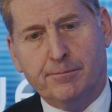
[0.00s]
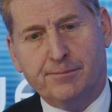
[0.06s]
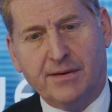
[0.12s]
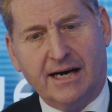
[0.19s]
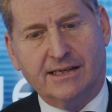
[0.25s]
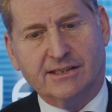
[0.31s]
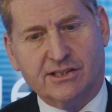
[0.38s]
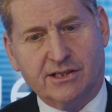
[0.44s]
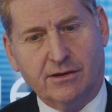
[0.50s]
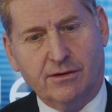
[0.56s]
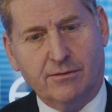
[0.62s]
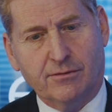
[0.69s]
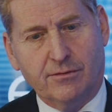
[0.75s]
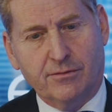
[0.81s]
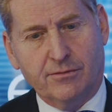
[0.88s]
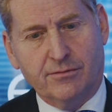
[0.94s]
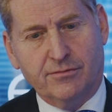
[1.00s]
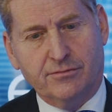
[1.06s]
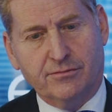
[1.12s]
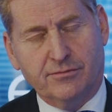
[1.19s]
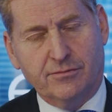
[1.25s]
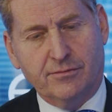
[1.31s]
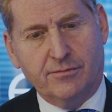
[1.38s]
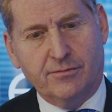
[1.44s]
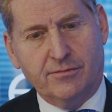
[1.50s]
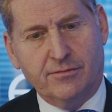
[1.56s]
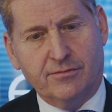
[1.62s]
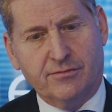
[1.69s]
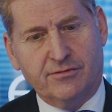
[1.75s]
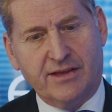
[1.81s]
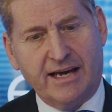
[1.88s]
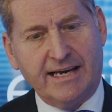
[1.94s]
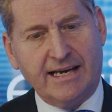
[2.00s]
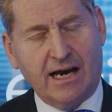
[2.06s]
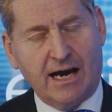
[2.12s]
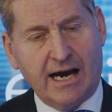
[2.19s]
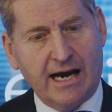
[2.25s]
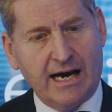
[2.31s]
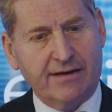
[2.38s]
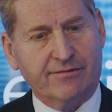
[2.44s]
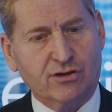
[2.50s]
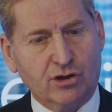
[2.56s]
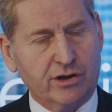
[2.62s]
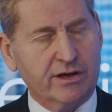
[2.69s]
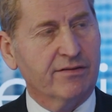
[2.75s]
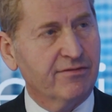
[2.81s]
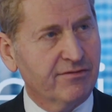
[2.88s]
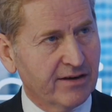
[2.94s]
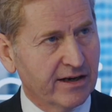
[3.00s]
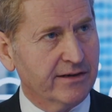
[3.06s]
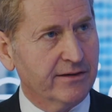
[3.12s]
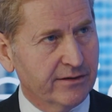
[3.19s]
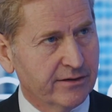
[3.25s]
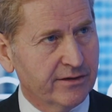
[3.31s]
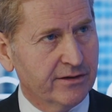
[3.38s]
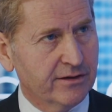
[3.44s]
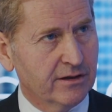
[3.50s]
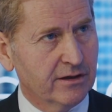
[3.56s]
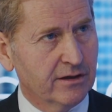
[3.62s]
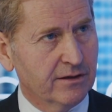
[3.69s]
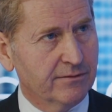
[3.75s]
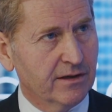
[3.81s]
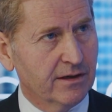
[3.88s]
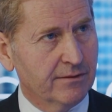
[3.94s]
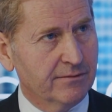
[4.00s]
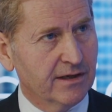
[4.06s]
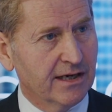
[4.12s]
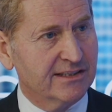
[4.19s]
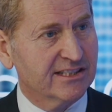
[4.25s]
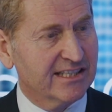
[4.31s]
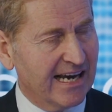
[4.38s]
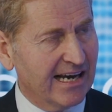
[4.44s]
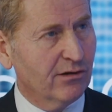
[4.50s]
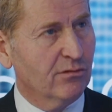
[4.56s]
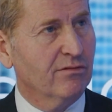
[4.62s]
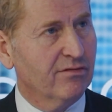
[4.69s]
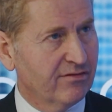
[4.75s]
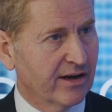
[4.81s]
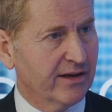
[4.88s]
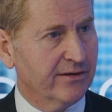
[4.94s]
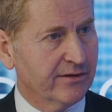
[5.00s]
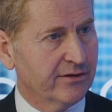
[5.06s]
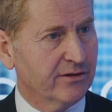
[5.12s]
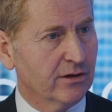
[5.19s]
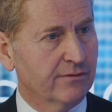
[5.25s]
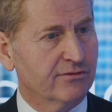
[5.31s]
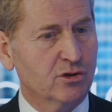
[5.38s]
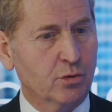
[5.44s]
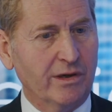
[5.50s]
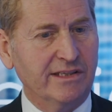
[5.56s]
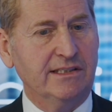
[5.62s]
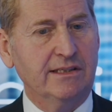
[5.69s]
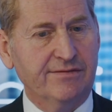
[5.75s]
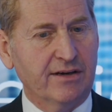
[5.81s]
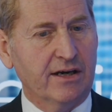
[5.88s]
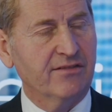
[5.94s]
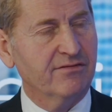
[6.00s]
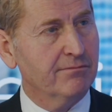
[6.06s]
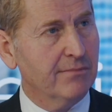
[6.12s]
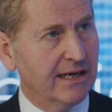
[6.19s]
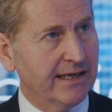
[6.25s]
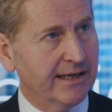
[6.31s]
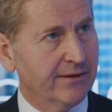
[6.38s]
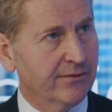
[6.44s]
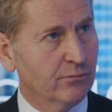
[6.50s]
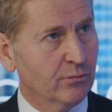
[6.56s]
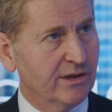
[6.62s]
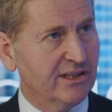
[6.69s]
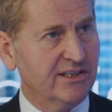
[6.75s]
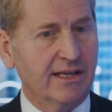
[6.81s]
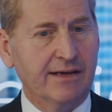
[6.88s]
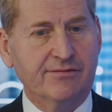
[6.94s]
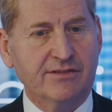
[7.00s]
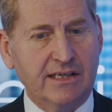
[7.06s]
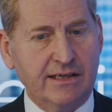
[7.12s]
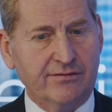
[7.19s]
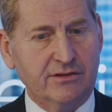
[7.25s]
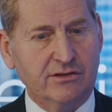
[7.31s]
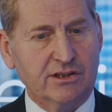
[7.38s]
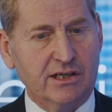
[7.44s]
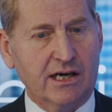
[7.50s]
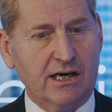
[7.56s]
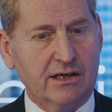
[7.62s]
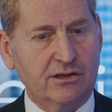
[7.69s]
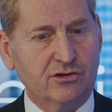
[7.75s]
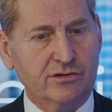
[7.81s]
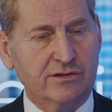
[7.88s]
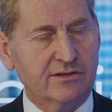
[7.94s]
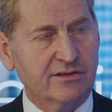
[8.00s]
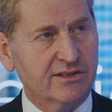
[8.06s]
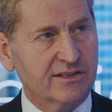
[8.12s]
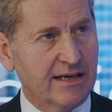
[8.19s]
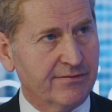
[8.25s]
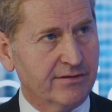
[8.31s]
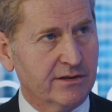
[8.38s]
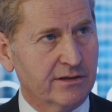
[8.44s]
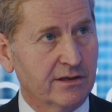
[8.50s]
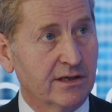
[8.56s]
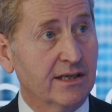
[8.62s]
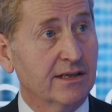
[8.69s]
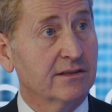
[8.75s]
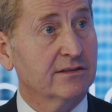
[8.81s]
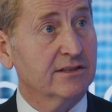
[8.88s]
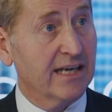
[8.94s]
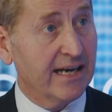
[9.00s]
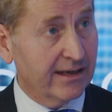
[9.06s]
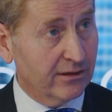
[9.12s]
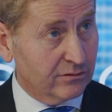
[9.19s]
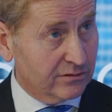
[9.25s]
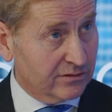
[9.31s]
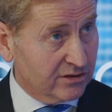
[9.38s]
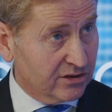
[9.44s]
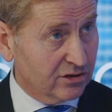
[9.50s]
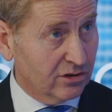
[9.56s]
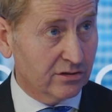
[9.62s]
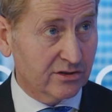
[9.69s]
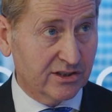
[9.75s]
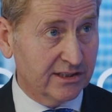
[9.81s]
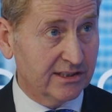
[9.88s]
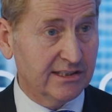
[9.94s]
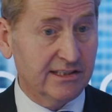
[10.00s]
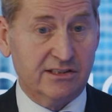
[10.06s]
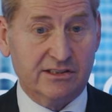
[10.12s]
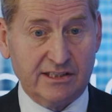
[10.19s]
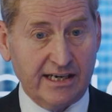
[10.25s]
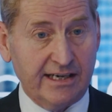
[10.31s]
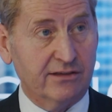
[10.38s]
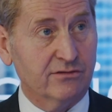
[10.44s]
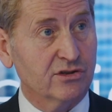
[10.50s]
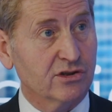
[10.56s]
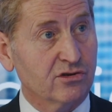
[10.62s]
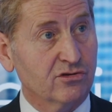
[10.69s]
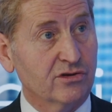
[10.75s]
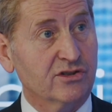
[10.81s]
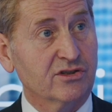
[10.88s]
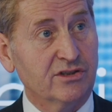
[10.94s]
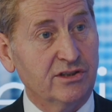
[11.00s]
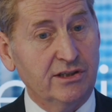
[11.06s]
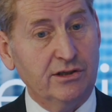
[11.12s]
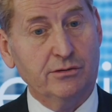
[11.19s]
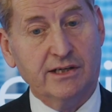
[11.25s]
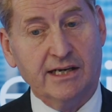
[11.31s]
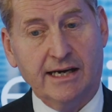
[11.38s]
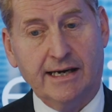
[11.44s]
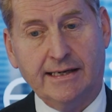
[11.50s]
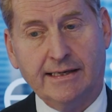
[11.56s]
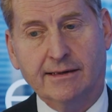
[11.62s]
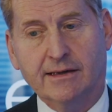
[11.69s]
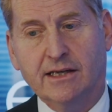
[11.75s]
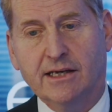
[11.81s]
But they have got a town fund of 25 million, which they've given to 107 towns, not cities, towns across the UK.